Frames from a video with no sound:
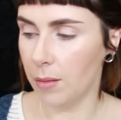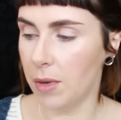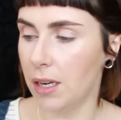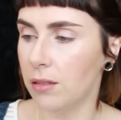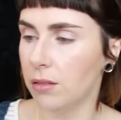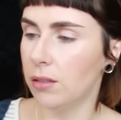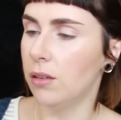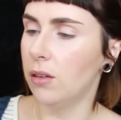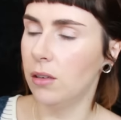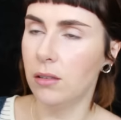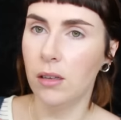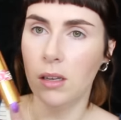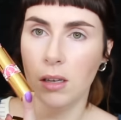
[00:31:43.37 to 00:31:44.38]
I mean,
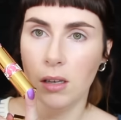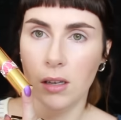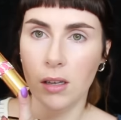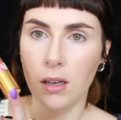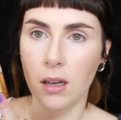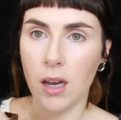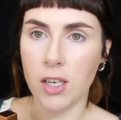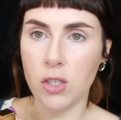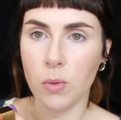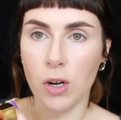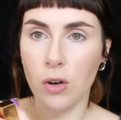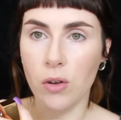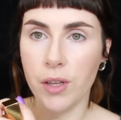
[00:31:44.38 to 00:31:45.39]
oh, I
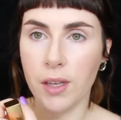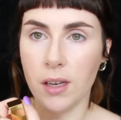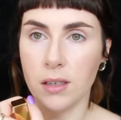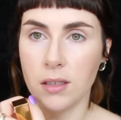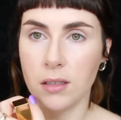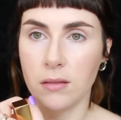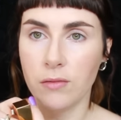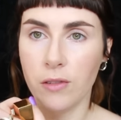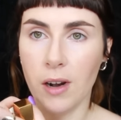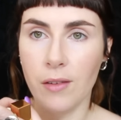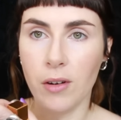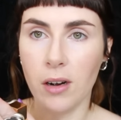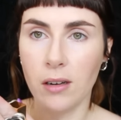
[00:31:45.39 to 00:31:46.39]
just want to look at that
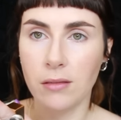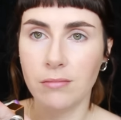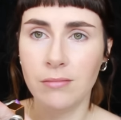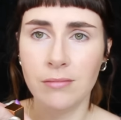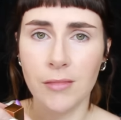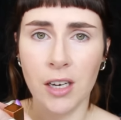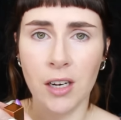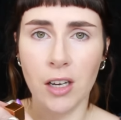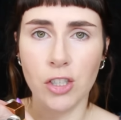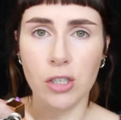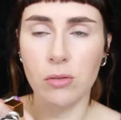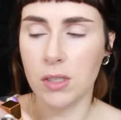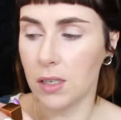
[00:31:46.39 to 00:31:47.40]
forever and
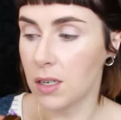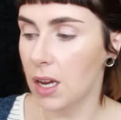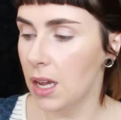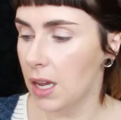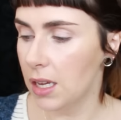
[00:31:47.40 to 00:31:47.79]
not use it.